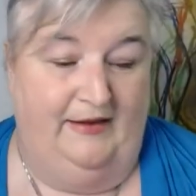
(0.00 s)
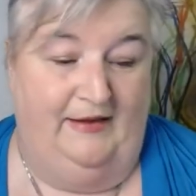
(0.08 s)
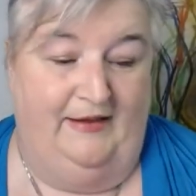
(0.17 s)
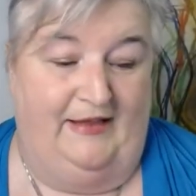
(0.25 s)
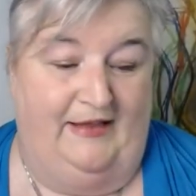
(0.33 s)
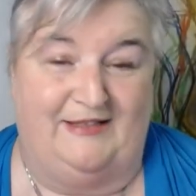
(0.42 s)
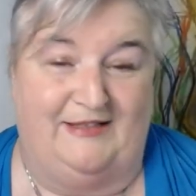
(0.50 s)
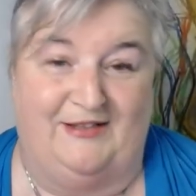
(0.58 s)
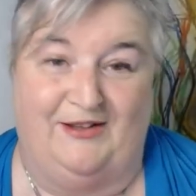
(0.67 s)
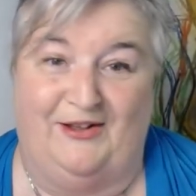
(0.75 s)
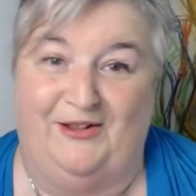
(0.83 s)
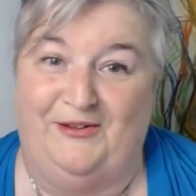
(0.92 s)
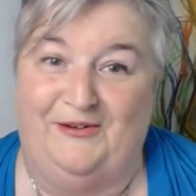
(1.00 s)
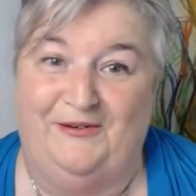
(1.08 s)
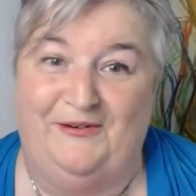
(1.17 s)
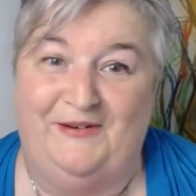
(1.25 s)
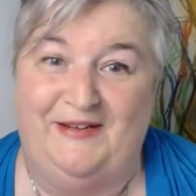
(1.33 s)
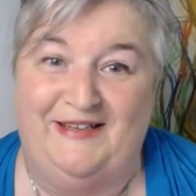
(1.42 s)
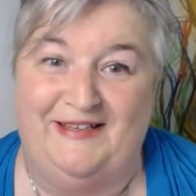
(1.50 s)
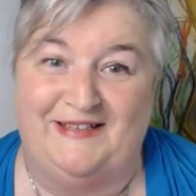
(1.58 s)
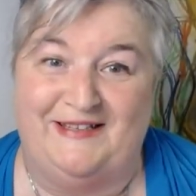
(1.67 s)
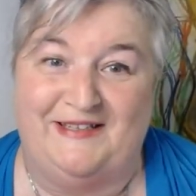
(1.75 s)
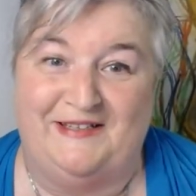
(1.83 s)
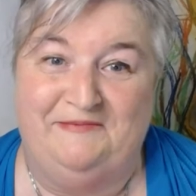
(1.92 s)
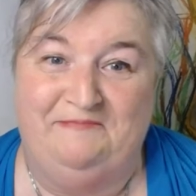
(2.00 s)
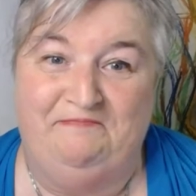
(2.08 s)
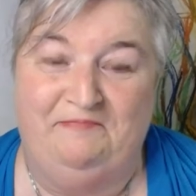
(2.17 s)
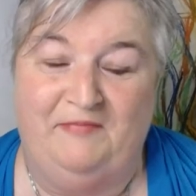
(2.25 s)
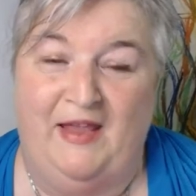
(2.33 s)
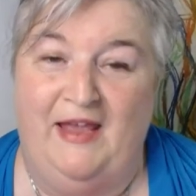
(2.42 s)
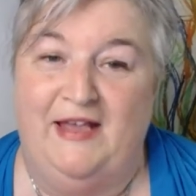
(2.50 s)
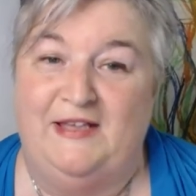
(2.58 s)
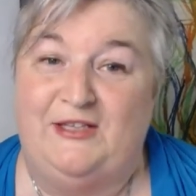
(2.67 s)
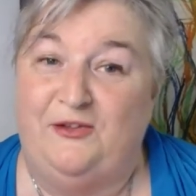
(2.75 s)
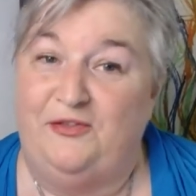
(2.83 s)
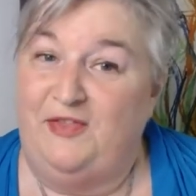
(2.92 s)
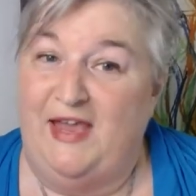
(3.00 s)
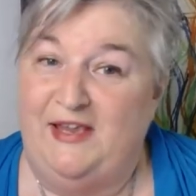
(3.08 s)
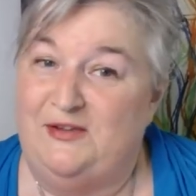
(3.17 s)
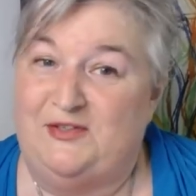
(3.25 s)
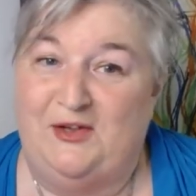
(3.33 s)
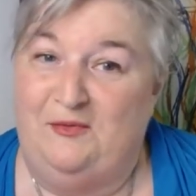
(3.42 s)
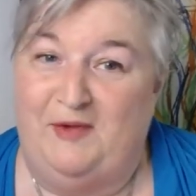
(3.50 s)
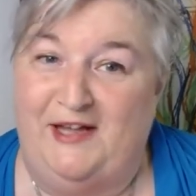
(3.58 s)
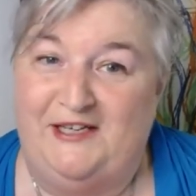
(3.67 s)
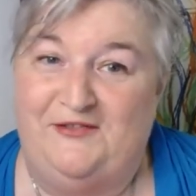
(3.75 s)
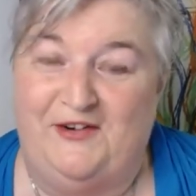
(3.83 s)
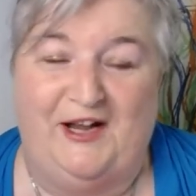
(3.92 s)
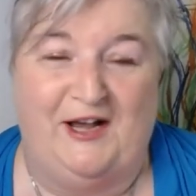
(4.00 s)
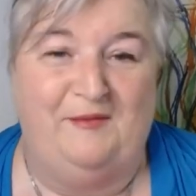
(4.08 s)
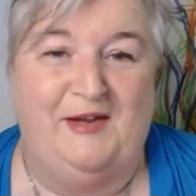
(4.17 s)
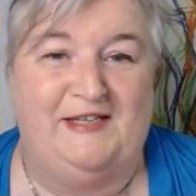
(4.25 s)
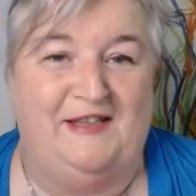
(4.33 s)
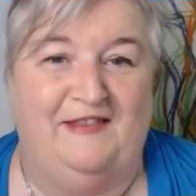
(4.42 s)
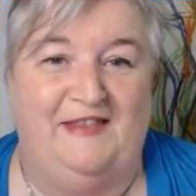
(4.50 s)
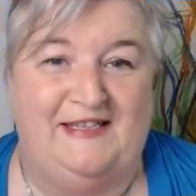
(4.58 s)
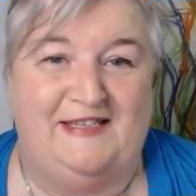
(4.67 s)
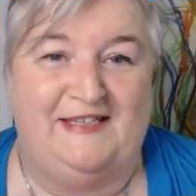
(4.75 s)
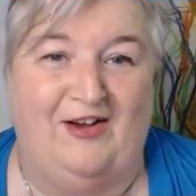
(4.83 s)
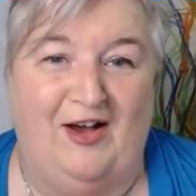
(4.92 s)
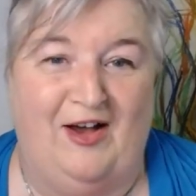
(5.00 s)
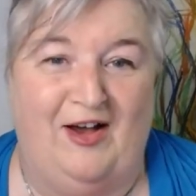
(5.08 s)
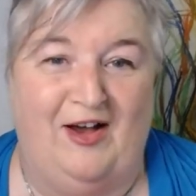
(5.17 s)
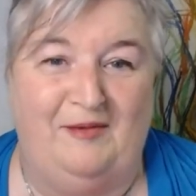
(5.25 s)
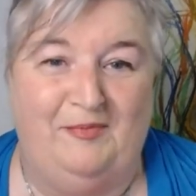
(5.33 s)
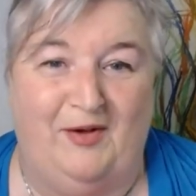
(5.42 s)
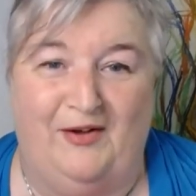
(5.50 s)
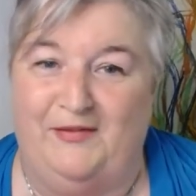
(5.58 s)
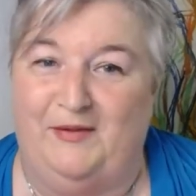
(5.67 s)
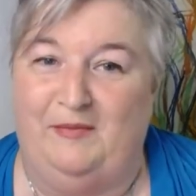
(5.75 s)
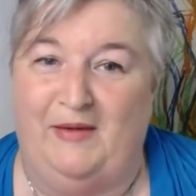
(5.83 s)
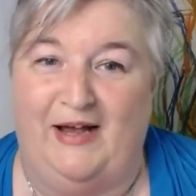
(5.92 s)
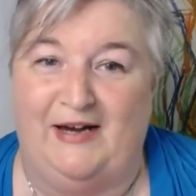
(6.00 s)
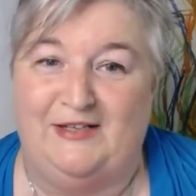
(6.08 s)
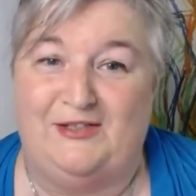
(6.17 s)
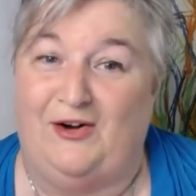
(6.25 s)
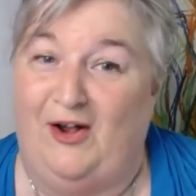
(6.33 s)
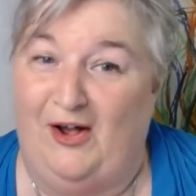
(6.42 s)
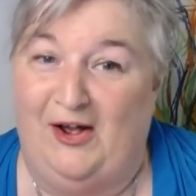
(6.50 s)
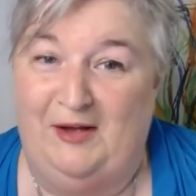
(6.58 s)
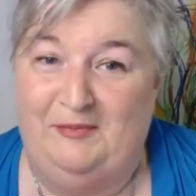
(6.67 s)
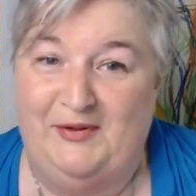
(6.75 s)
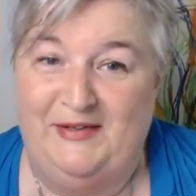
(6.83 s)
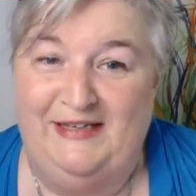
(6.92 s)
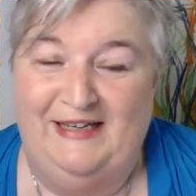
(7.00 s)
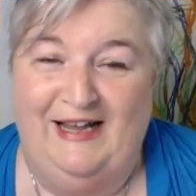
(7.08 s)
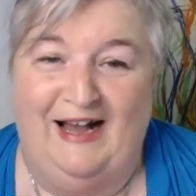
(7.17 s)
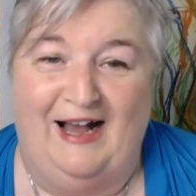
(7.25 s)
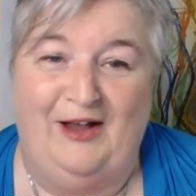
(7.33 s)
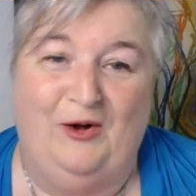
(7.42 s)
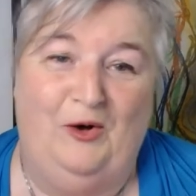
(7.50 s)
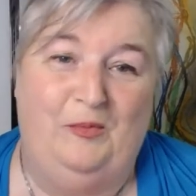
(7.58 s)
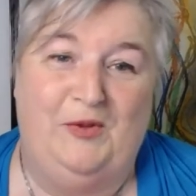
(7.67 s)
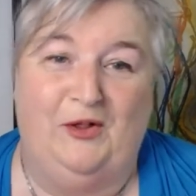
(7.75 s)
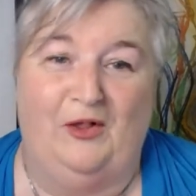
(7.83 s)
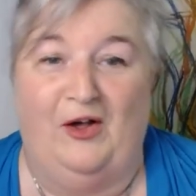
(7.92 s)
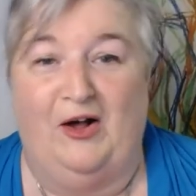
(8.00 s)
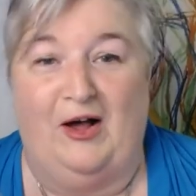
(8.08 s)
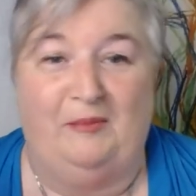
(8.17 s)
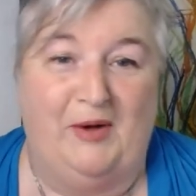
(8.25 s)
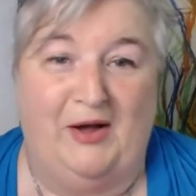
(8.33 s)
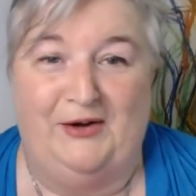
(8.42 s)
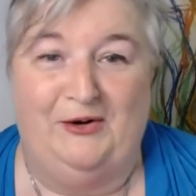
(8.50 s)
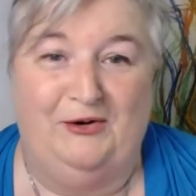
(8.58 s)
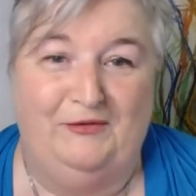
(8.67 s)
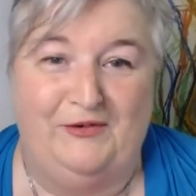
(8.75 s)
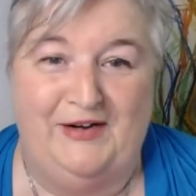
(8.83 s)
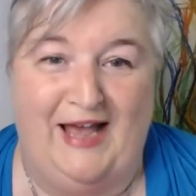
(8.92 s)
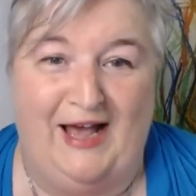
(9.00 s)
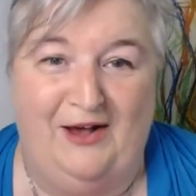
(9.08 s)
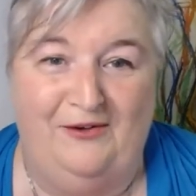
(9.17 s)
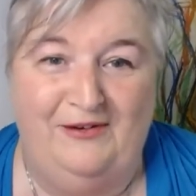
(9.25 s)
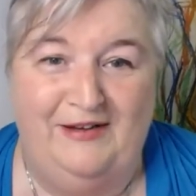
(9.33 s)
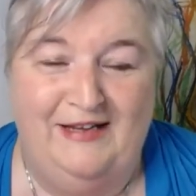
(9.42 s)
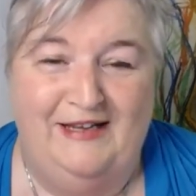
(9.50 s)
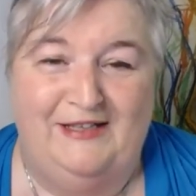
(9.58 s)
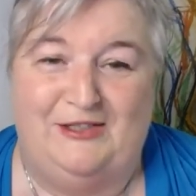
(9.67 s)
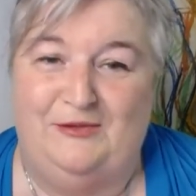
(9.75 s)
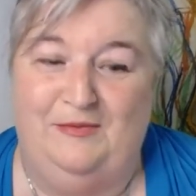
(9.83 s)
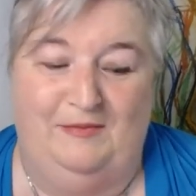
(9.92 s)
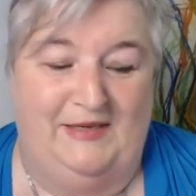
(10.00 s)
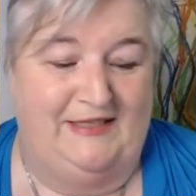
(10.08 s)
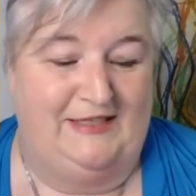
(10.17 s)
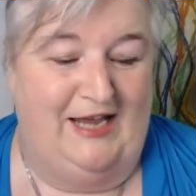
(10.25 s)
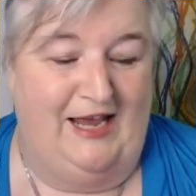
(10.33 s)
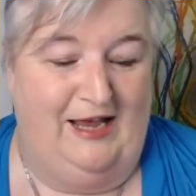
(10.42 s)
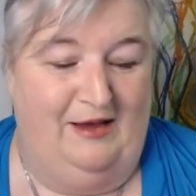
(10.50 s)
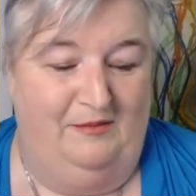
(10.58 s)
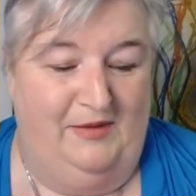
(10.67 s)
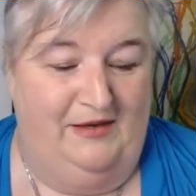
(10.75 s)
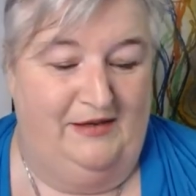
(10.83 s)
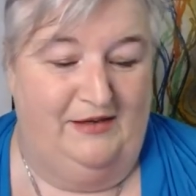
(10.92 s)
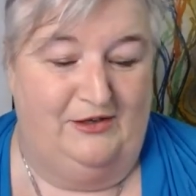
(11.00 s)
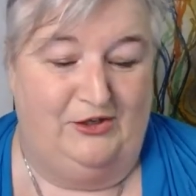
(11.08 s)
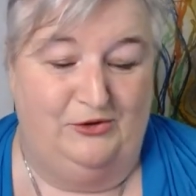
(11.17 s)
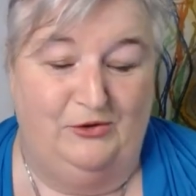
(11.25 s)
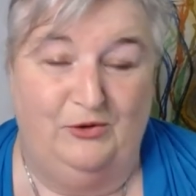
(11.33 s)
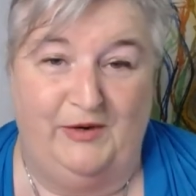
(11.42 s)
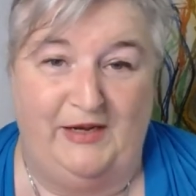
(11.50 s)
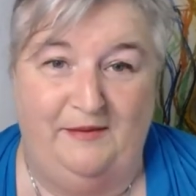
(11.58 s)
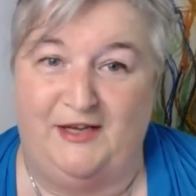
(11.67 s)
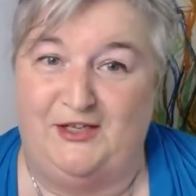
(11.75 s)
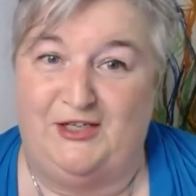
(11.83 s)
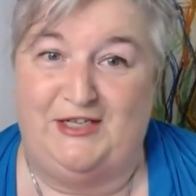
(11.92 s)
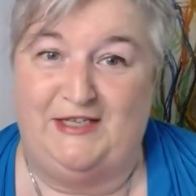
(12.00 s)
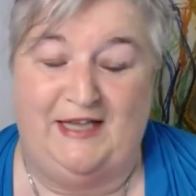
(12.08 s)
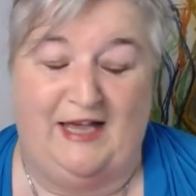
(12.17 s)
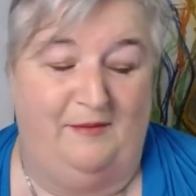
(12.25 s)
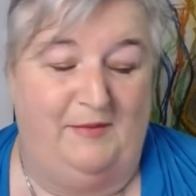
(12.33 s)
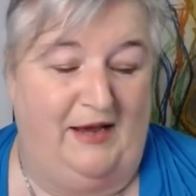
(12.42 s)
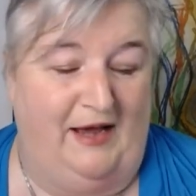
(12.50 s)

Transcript: That's all there is. So thank you so much for coming to this stop on the Huckster Hop. I hope you'll hop on over now to Miss Dam Jewelry, because she's coming